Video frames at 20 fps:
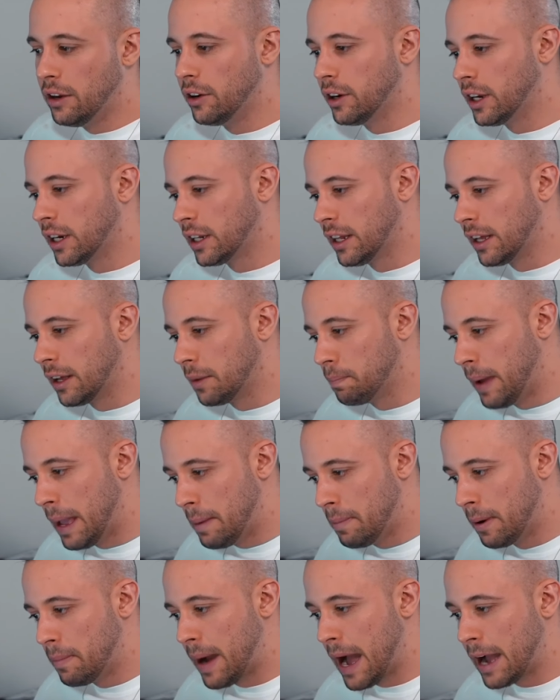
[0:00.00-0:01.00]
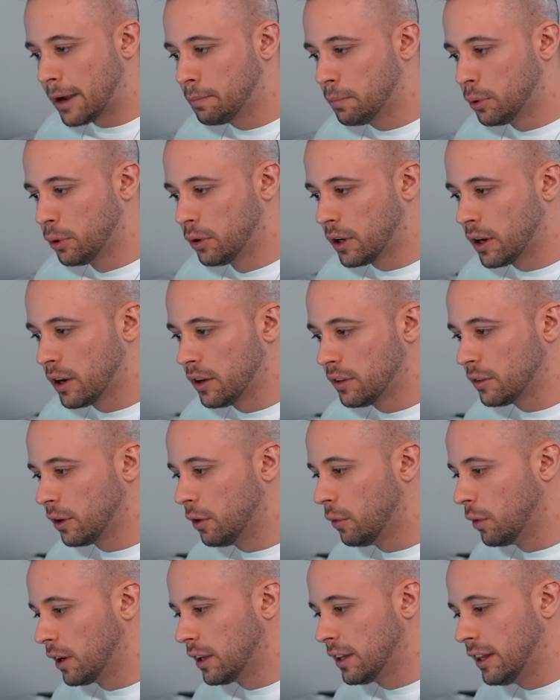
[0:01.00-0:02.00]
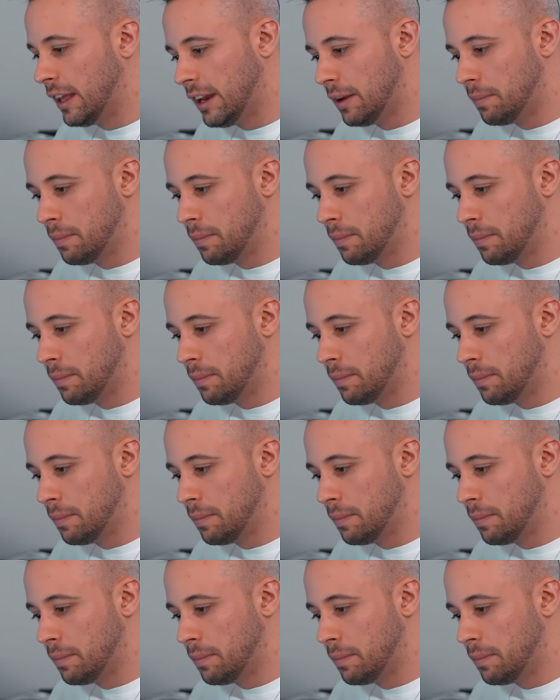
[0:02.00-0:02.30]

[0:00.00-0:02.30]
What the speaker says: You're going to click paperback book. So you want to create a